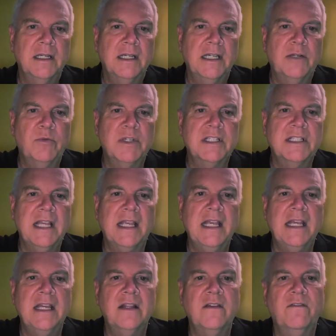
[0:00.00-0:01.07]
It was
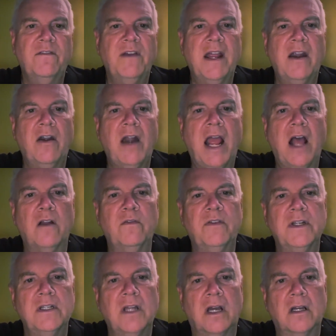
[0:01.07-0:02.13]
singing in the fair
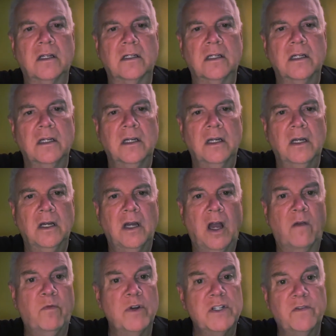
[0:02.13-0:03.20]
elven tongue,
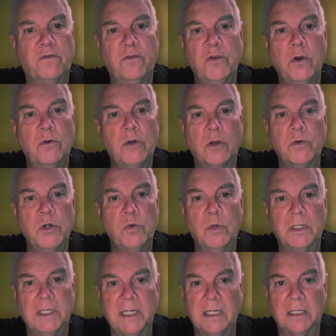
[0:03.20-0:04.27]
of which Frodo knew a
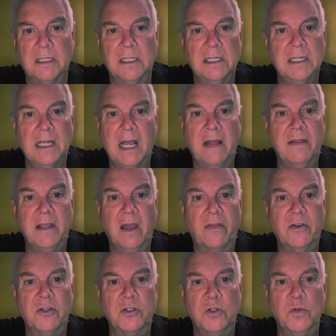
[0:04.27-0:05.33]
little, and the
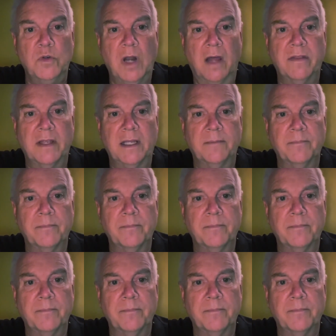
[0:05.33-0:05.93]
others knew nothing.